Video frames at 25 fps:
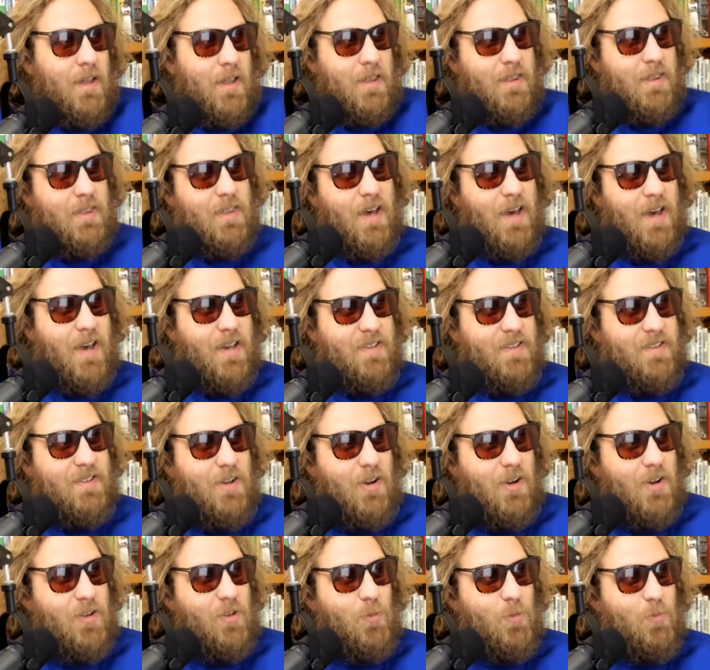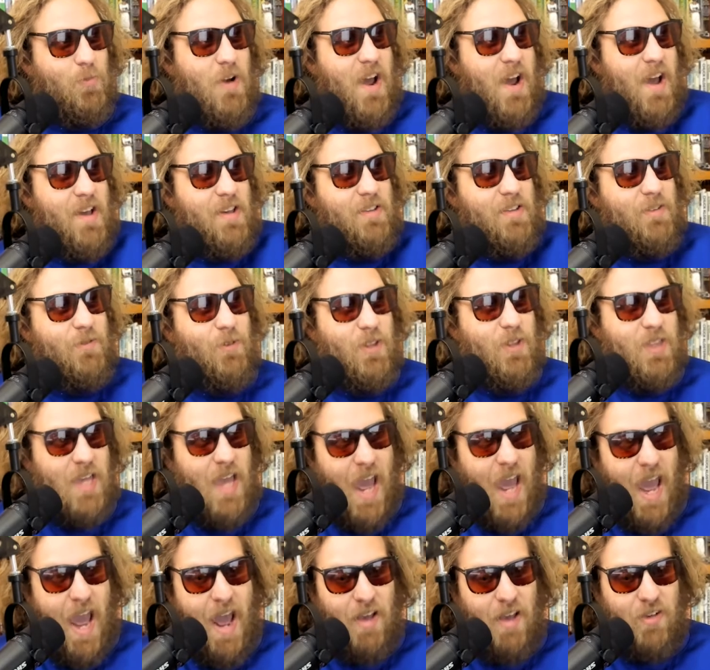The series price for the
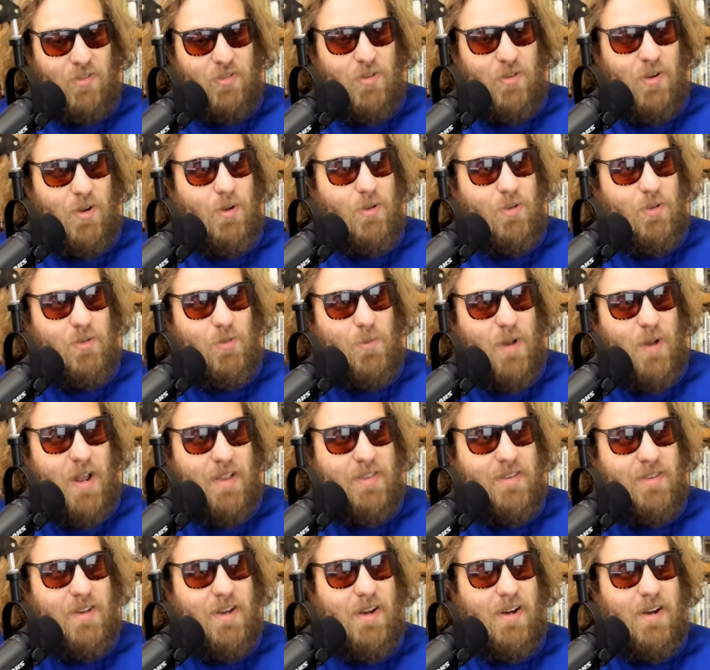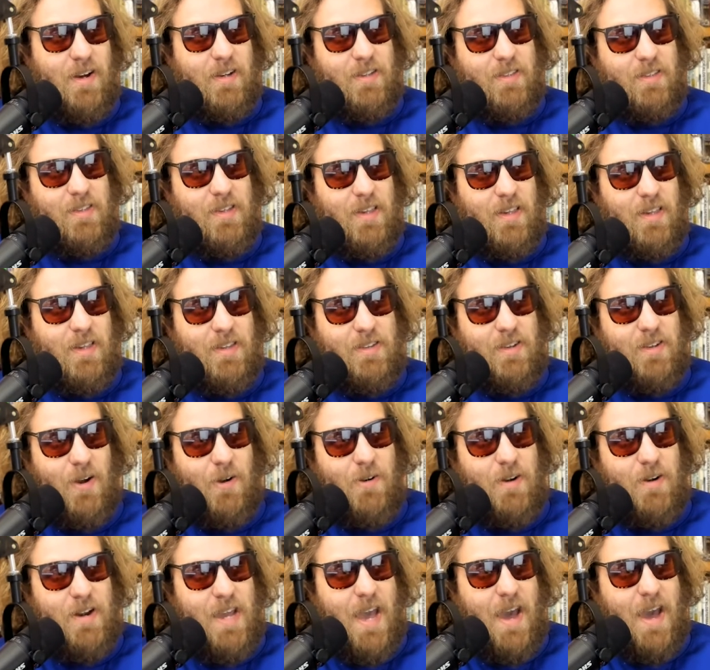Astros-Red Sox is
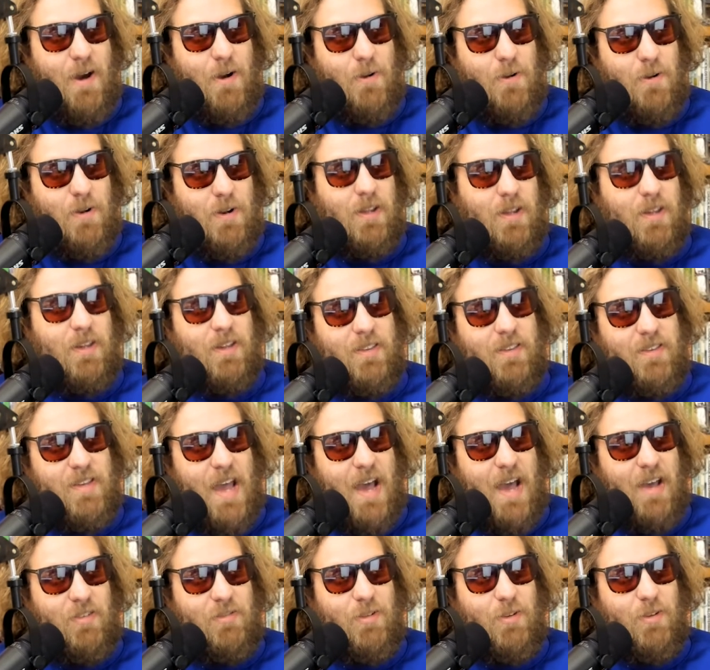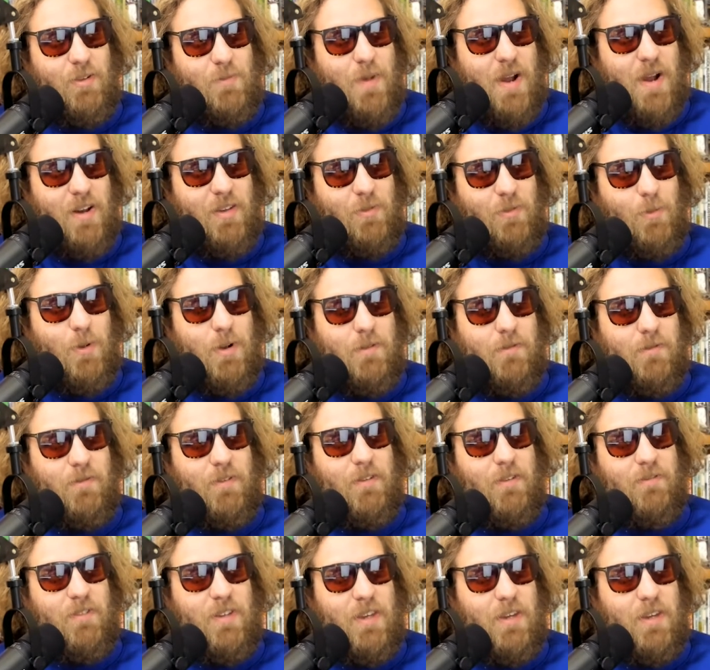already out. It's Astros minus
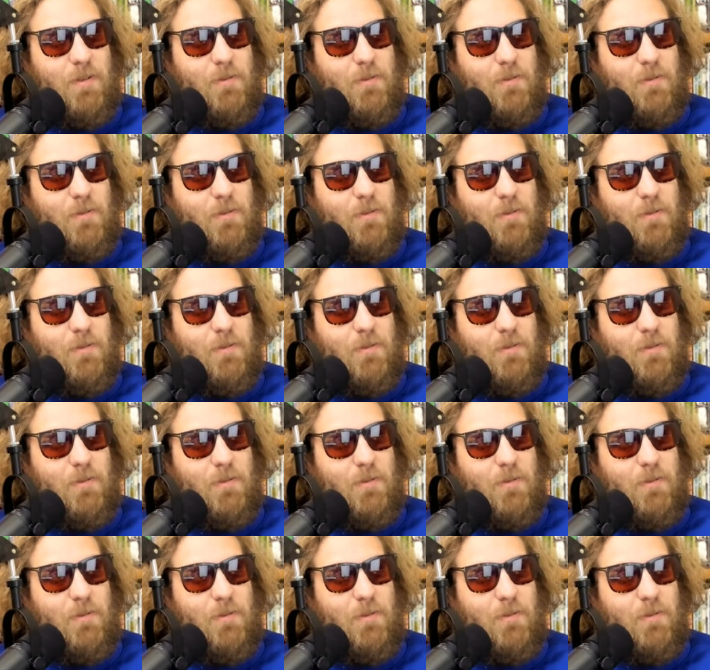150,